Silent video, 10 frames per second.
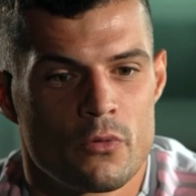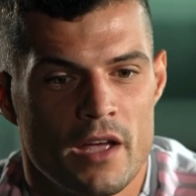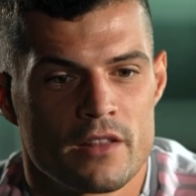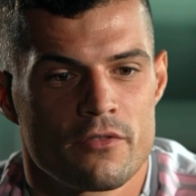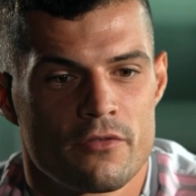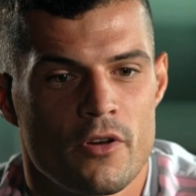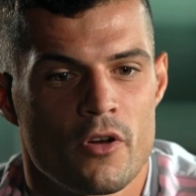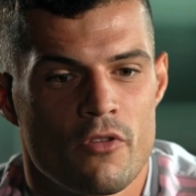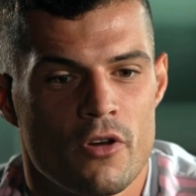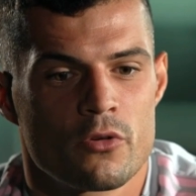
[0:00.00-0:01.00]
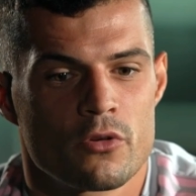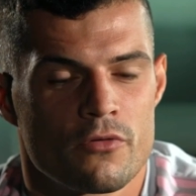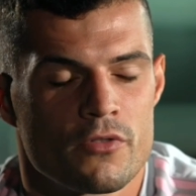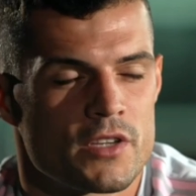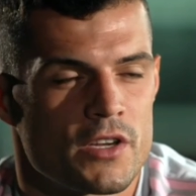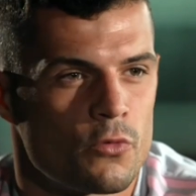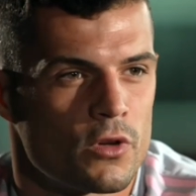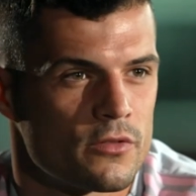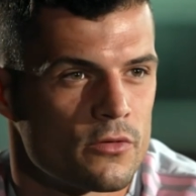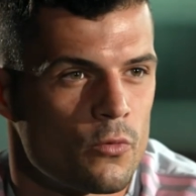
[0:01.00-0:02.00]
we had a very, very good conversation
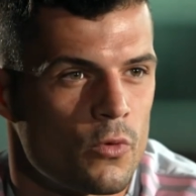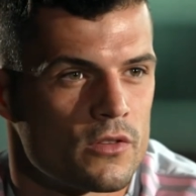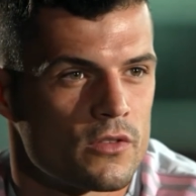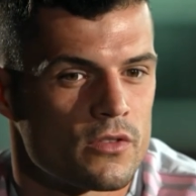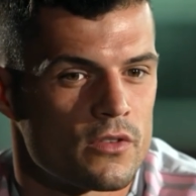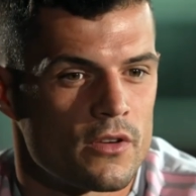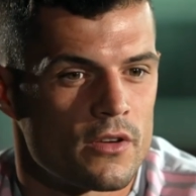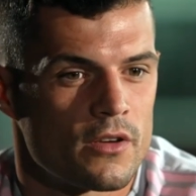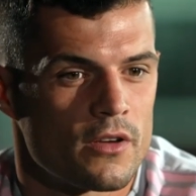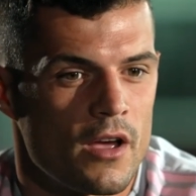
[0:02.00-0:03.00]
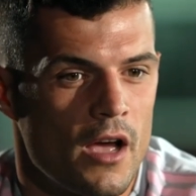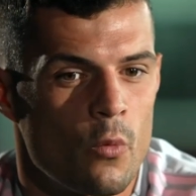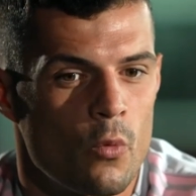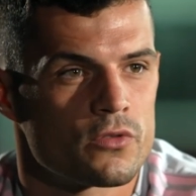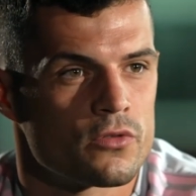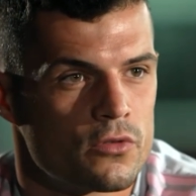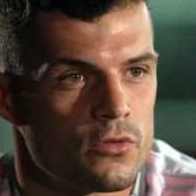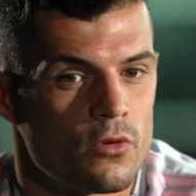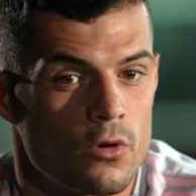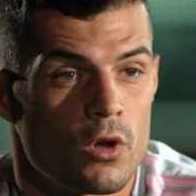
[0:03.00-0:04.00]
what I want to
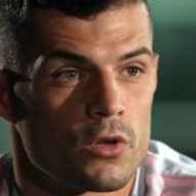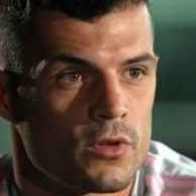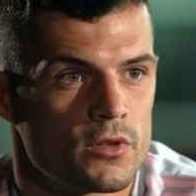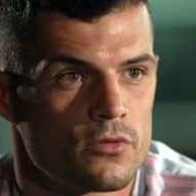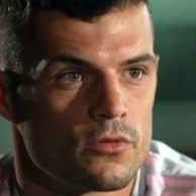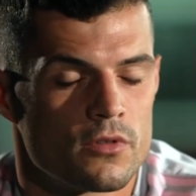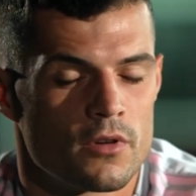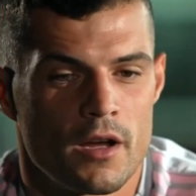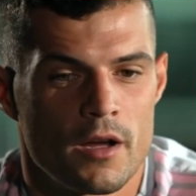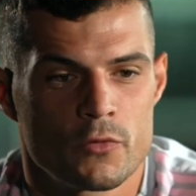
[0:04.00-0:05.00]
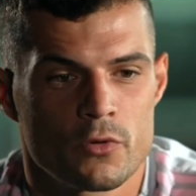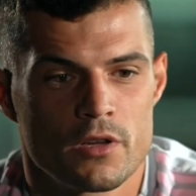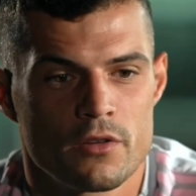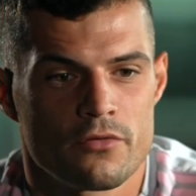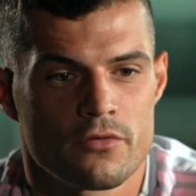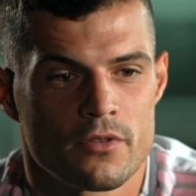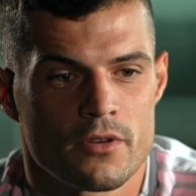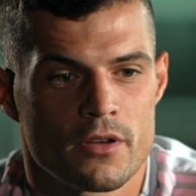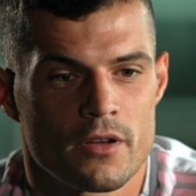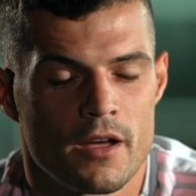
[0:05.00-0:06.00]
do or what we do. To leave
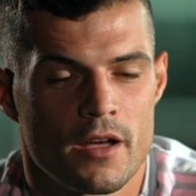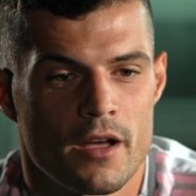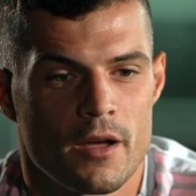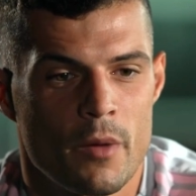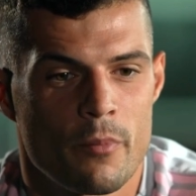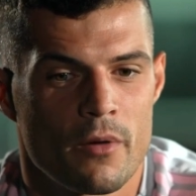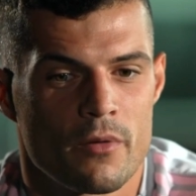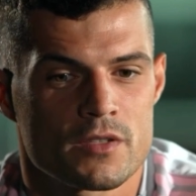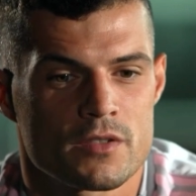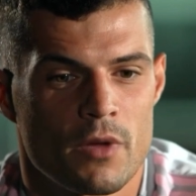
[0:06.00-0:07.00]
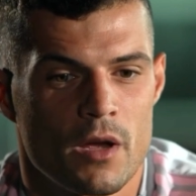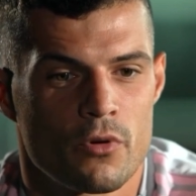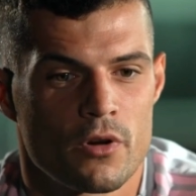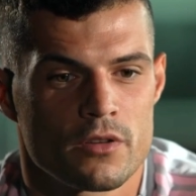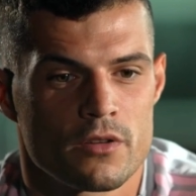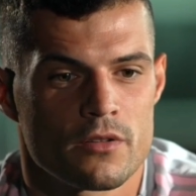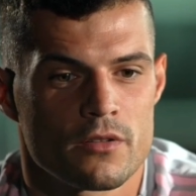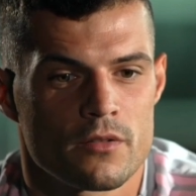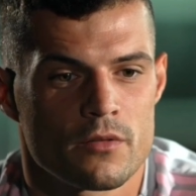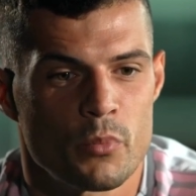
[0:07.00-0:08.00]
my parents, my brother
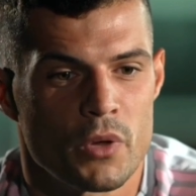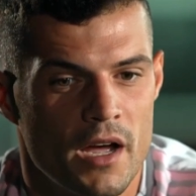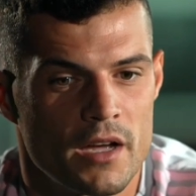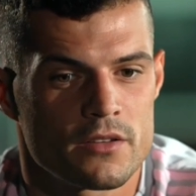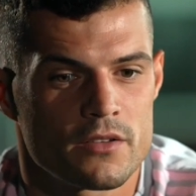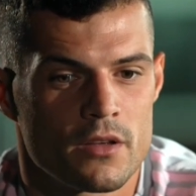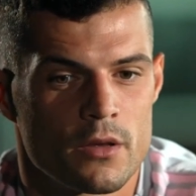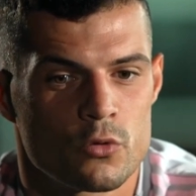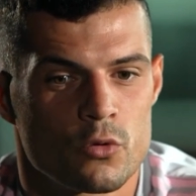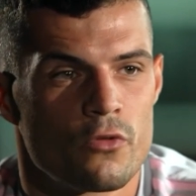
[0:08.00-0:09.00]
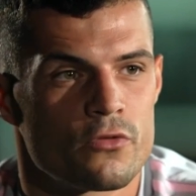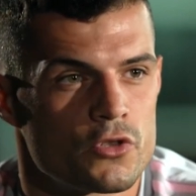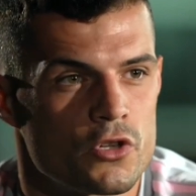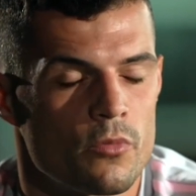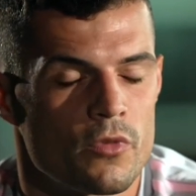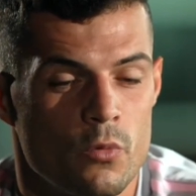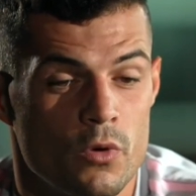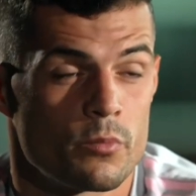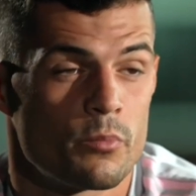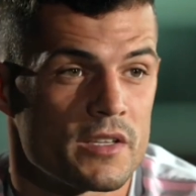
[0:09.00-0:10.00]
behind to move to Germany
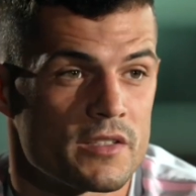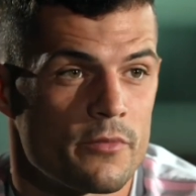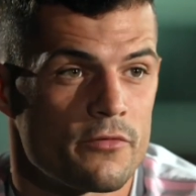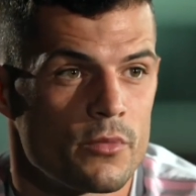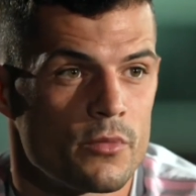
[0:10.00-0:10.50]
was a big step